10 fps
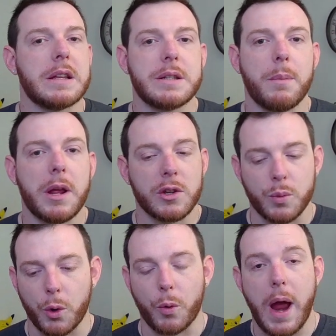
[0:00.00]
somebody else
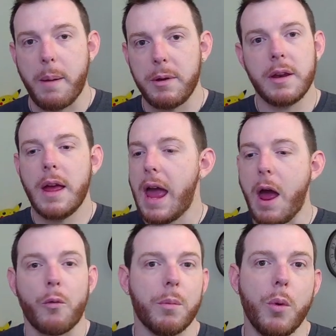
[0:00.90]
will grab it
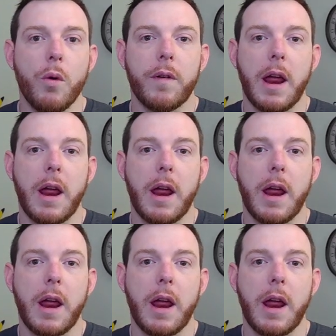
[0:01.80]
and remove it,